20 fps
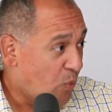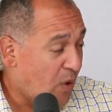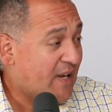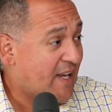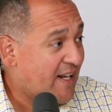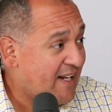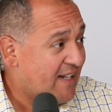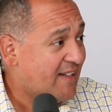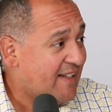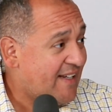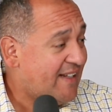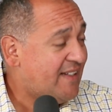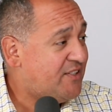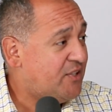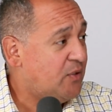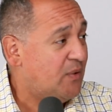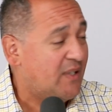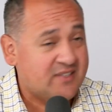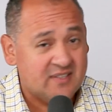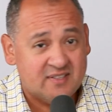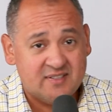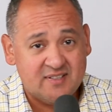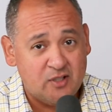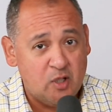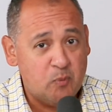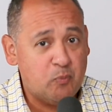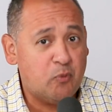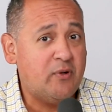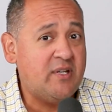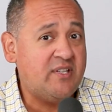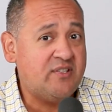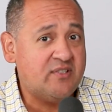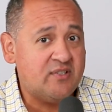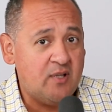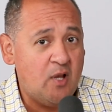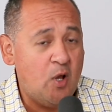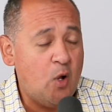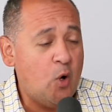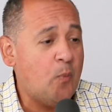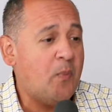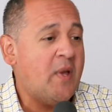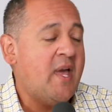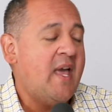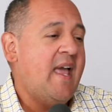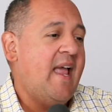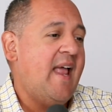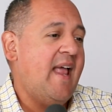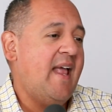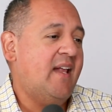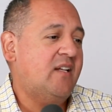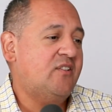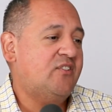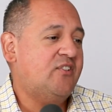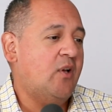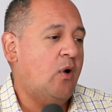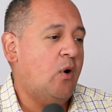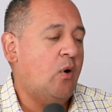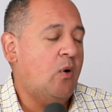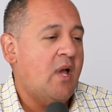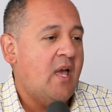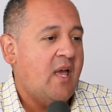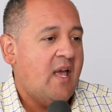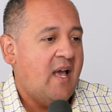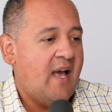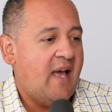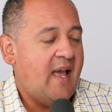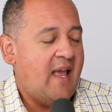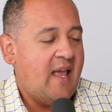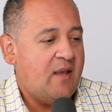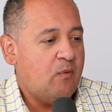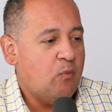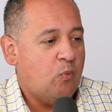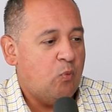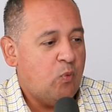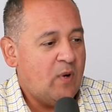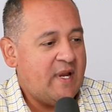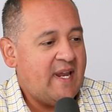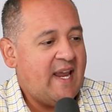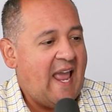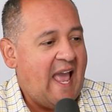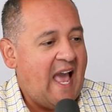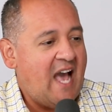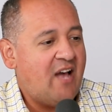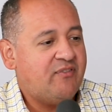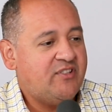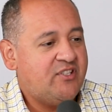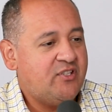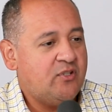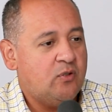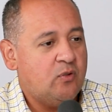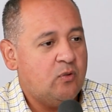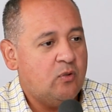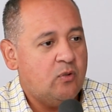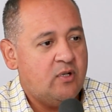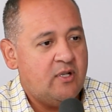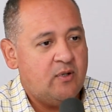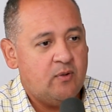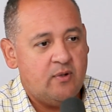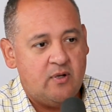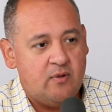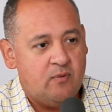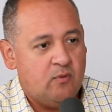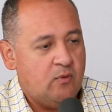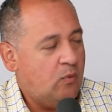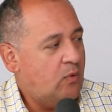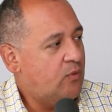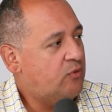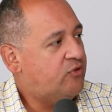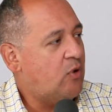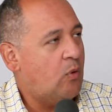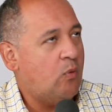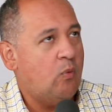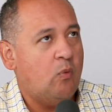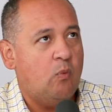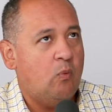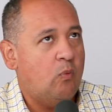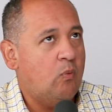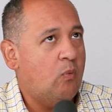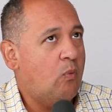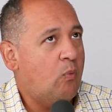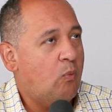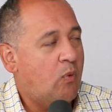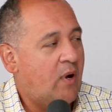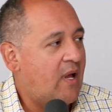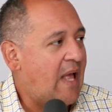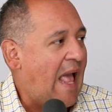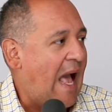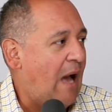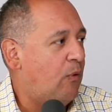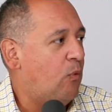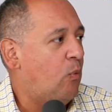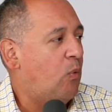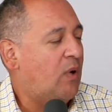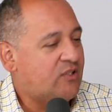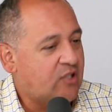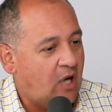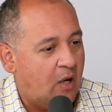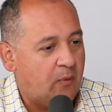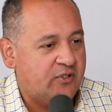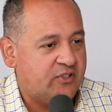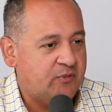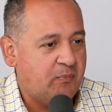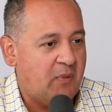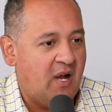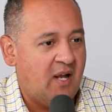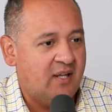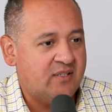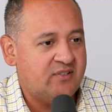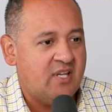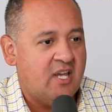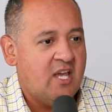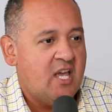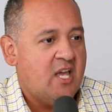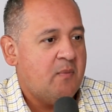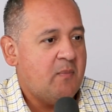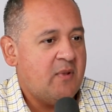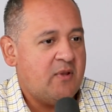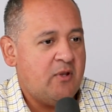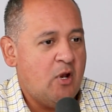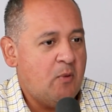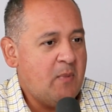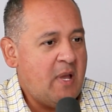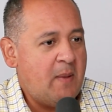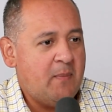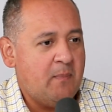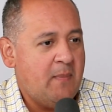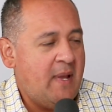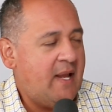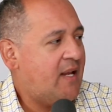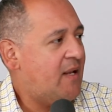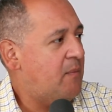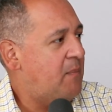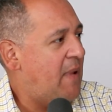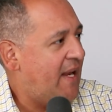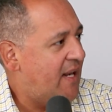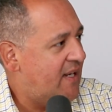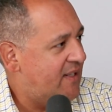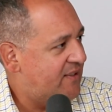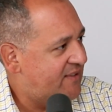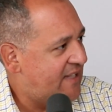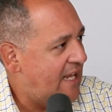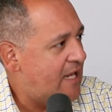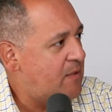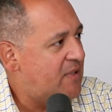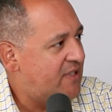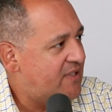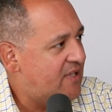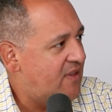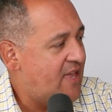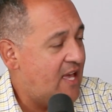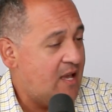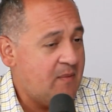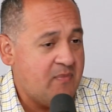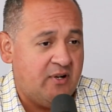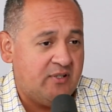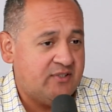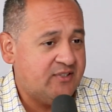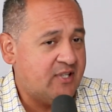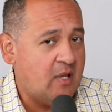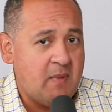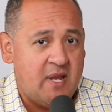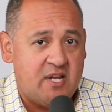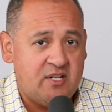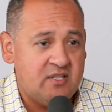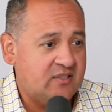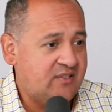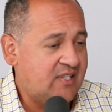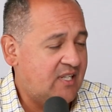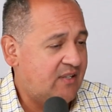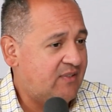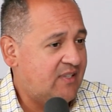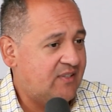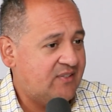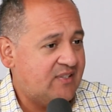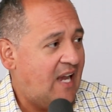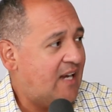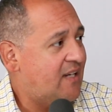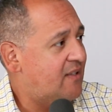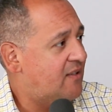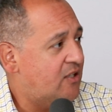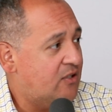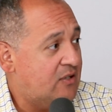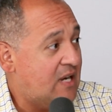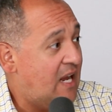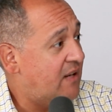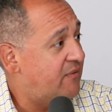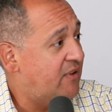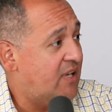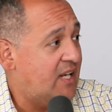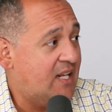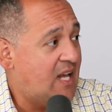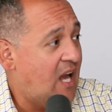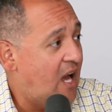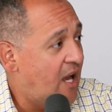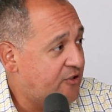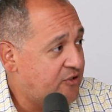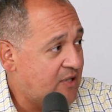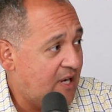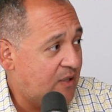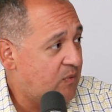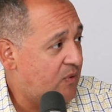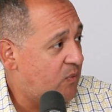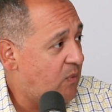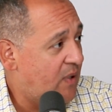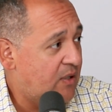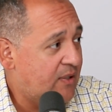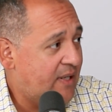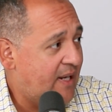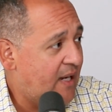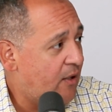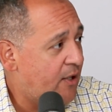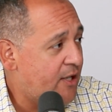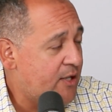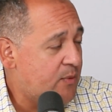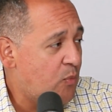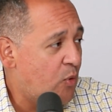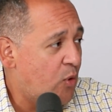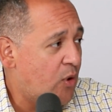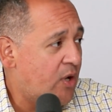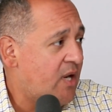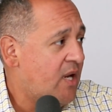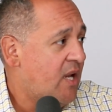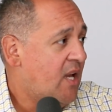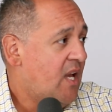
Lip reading: What can it lead to? It's a slippery slope. And so we have to, what's our response? I mean, maybe making a statement to them. There's some agents that have decided they're not even going to contract with WellCare anymore.